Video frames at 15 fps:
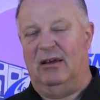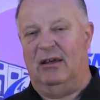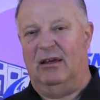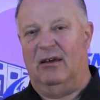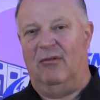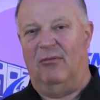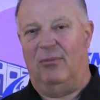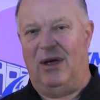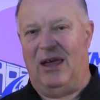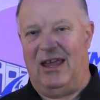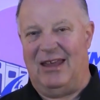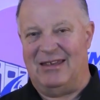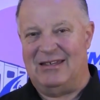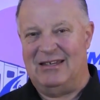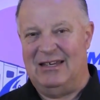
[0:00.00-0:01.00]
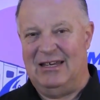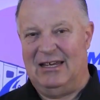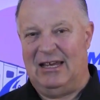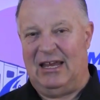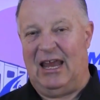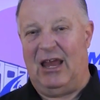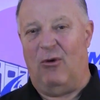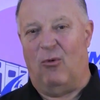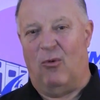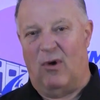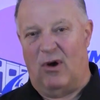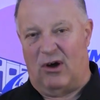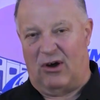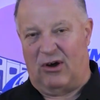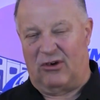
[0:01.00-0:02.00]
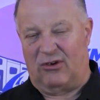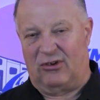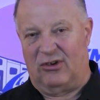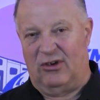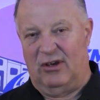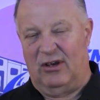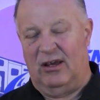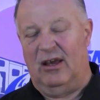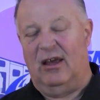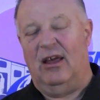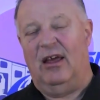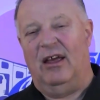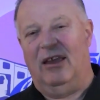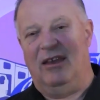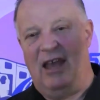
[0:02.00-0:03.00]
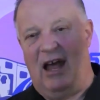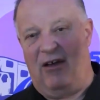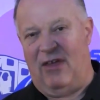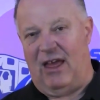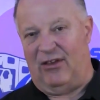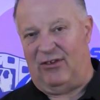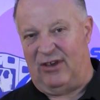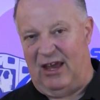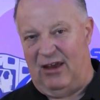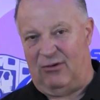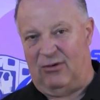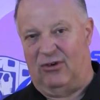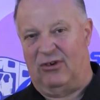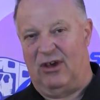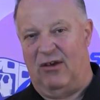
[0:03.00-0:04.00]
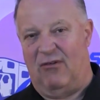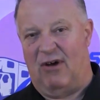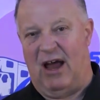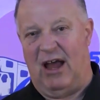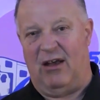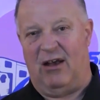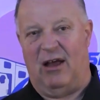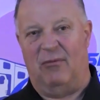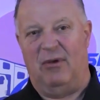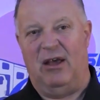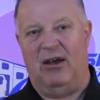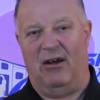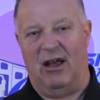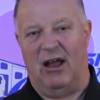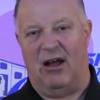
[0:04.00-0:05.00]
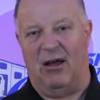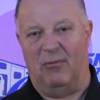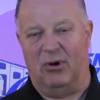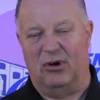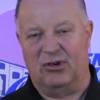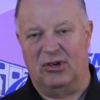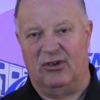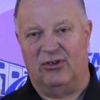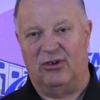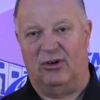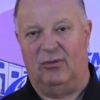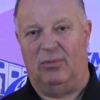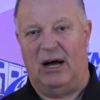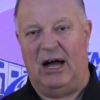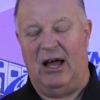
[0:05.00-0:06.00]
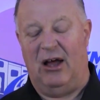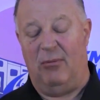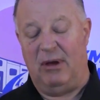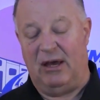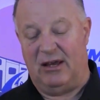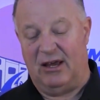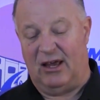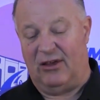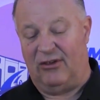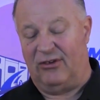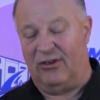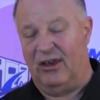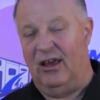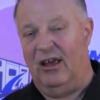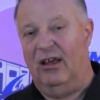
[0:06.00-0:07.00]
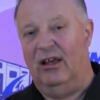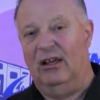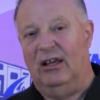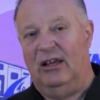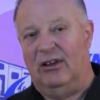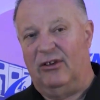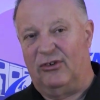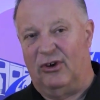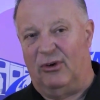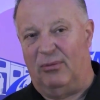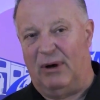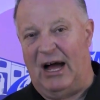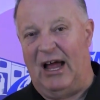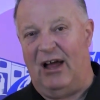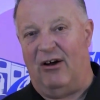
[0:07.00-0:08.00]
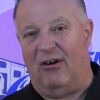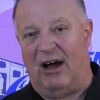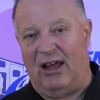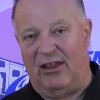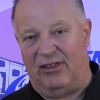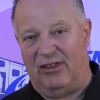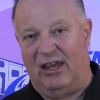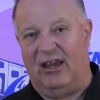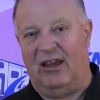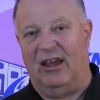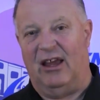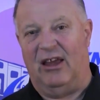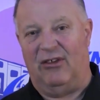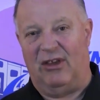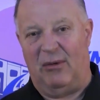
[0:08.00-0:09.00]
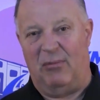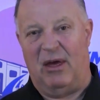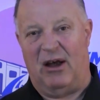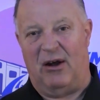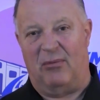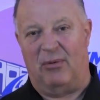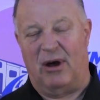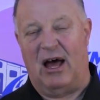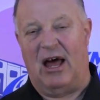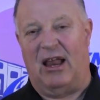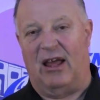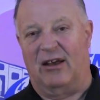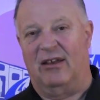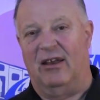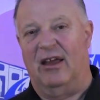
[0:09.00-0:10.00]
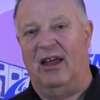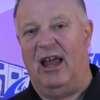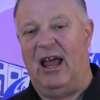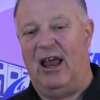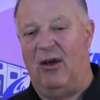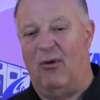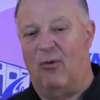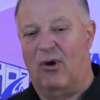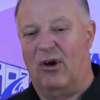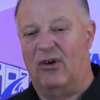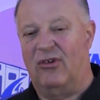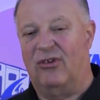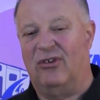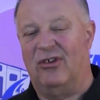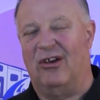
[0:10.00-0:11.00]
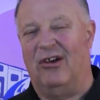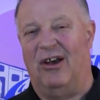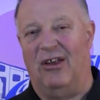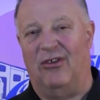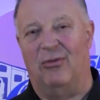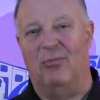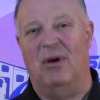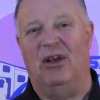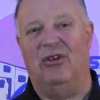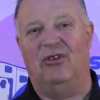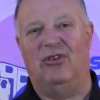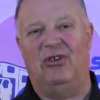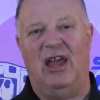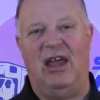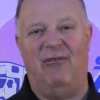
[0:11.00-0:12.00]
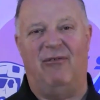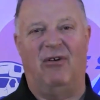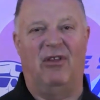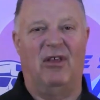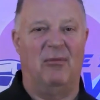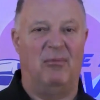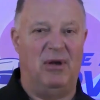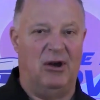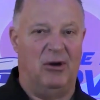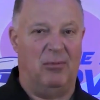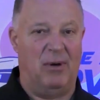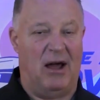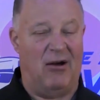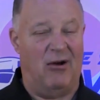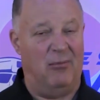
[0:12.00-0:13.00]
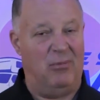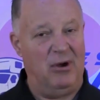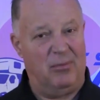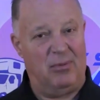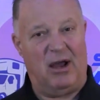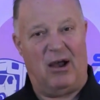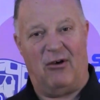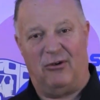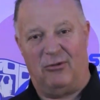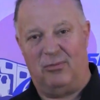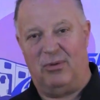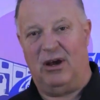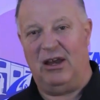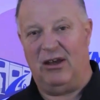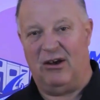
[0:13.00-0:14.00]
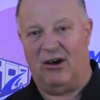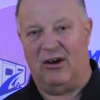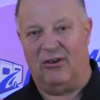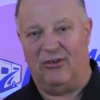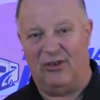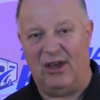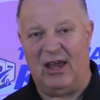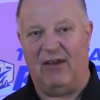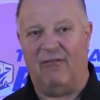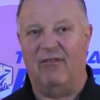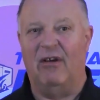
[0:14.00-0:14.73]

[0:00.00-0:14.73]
but it works. Now, that's interesting, right? I'm here now, I'm pushing Solbio because Solbio, I think, is a better product, and it works, and it's much safer than Pure Power, and Pure Power is pretty darn safe.